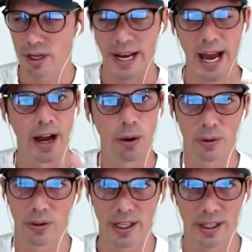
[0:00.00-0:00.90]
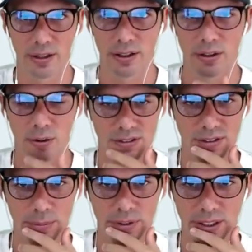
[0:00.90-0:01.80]
an hour later or
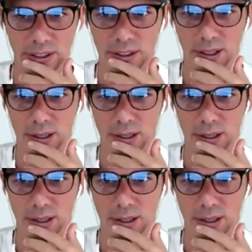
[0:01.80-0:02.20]
something,